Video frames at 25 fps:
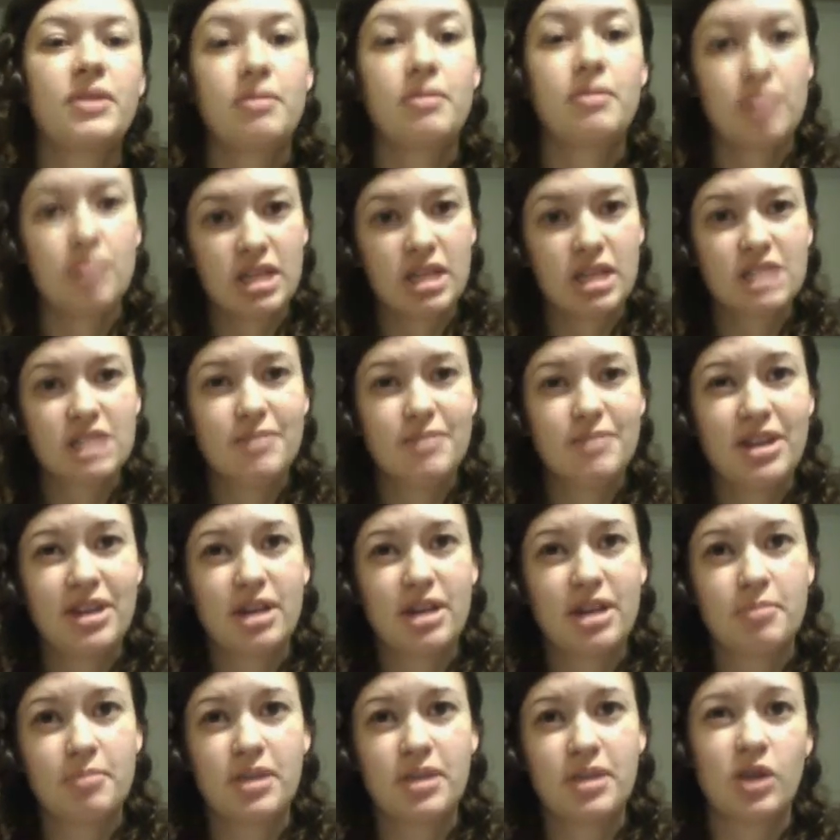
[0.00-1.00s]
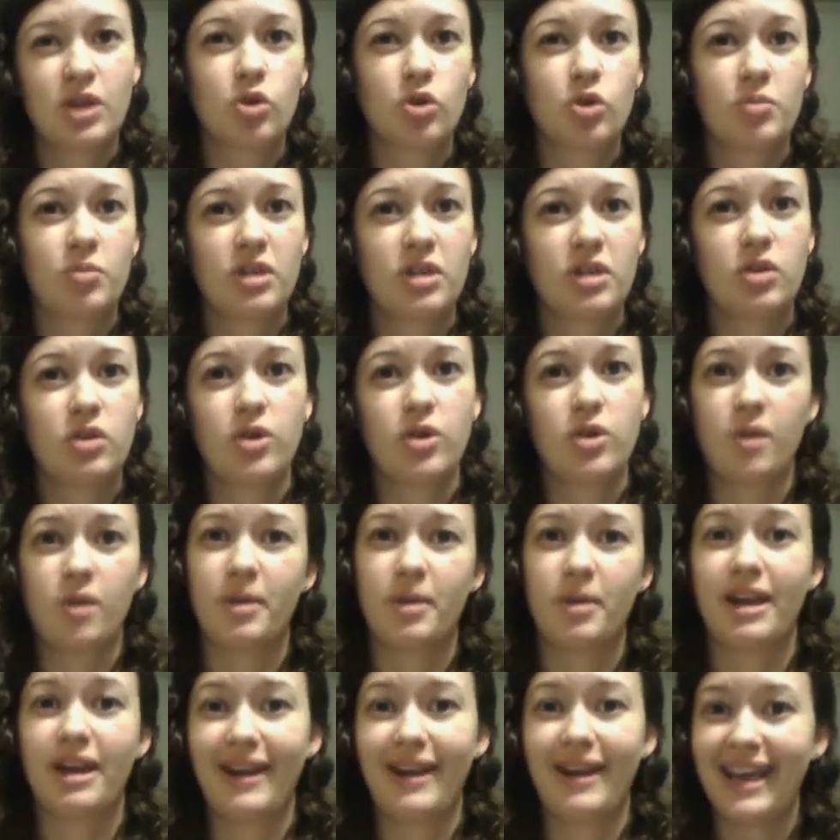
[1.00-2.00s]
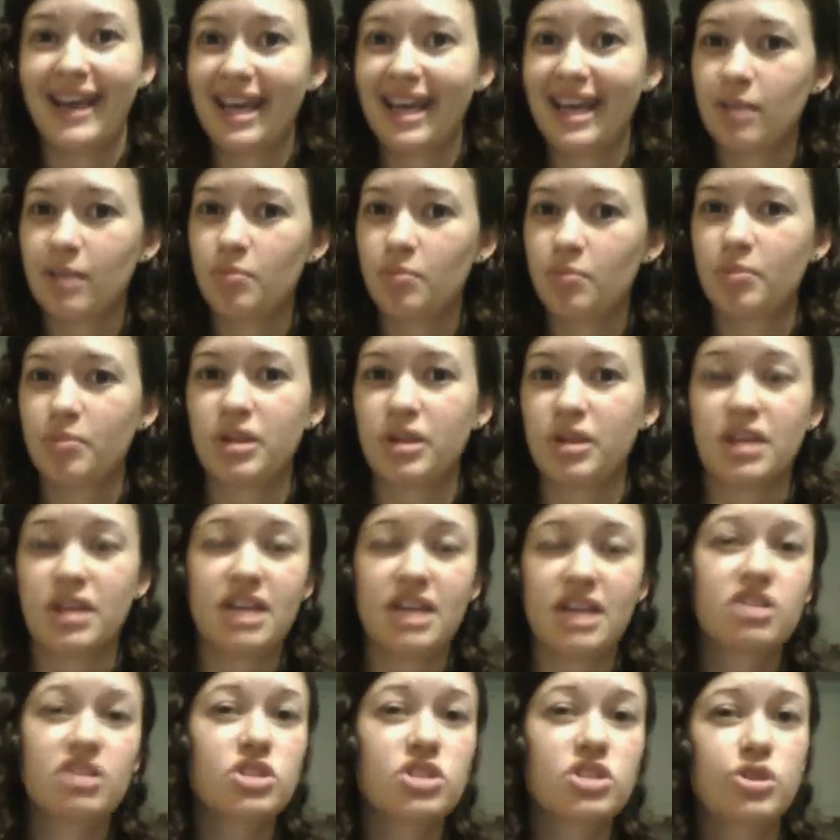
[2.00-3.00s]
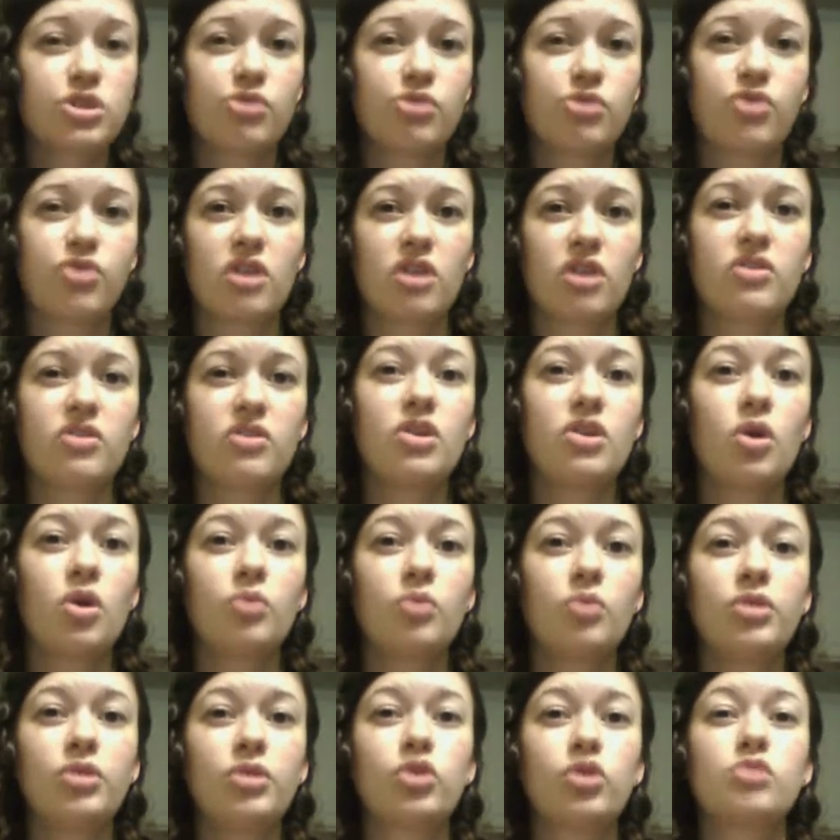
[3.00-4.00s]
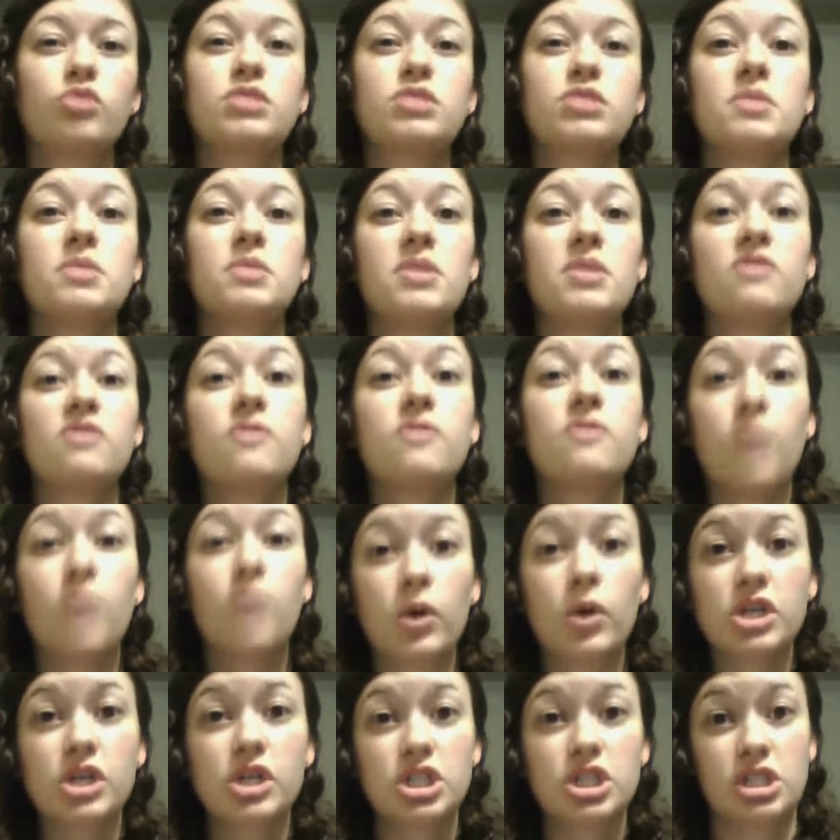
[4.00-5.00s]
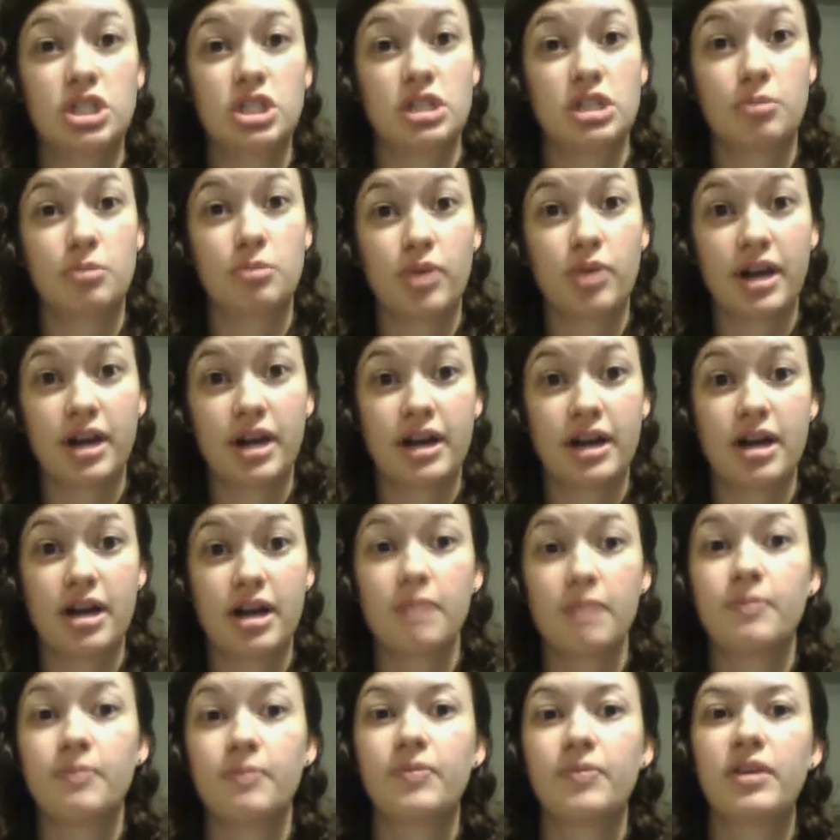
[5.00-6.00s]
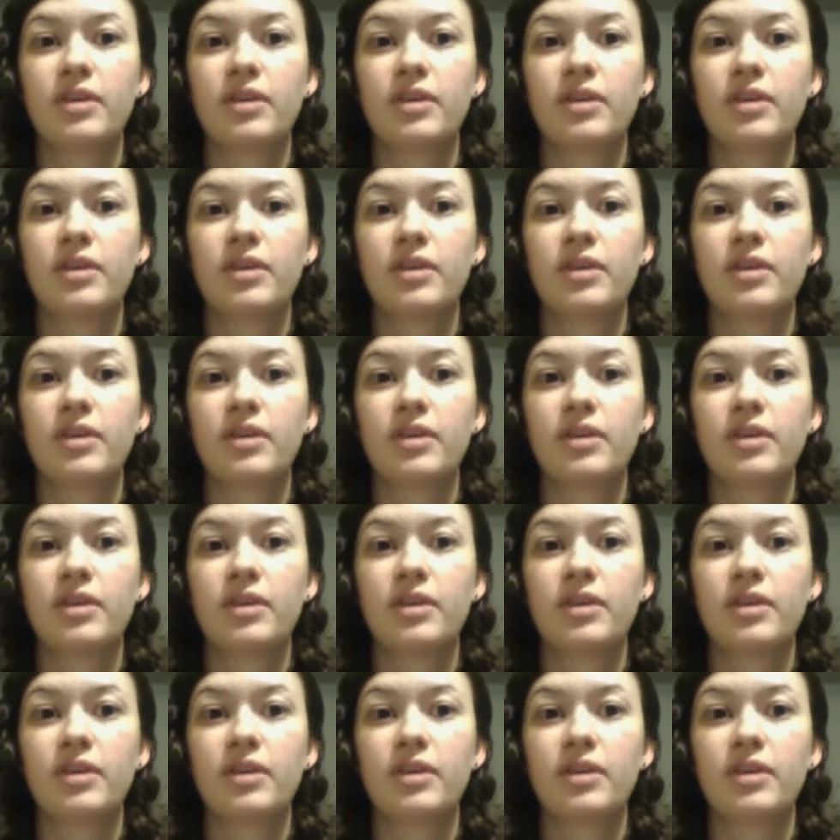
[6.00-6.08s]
Mix may not be a group that you know by name, but they are so far the only group to be forced to break up.